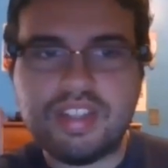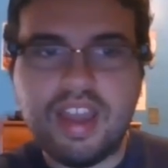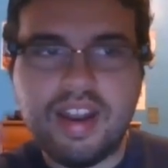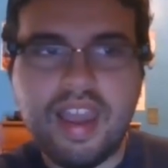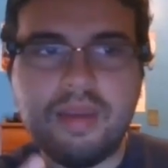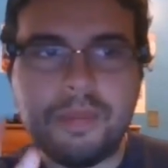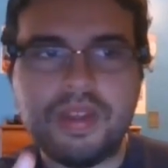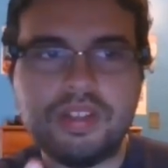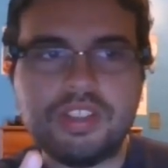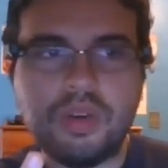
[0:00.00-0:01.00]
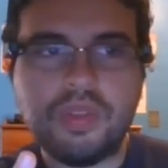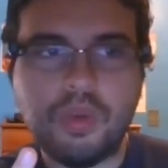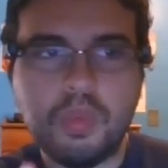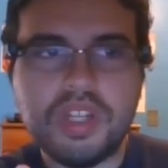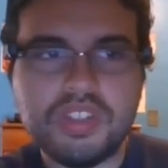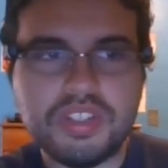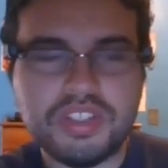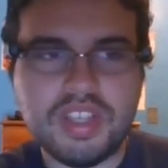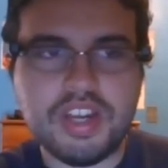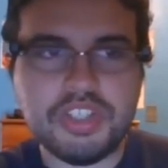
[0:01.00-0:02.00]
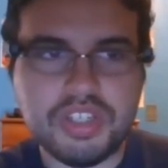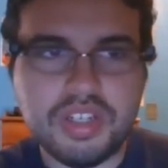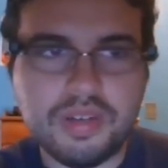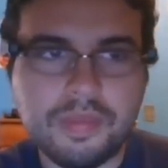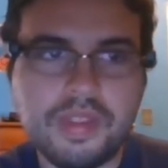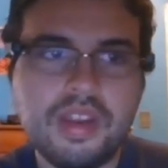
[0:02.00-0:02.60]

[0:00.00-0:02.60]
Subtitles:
that happened during the winter session.